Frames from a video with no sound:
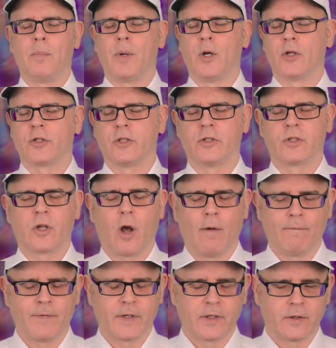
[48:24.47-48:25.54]
person's
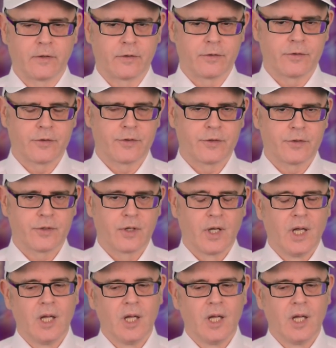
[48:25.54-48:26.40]
confidence,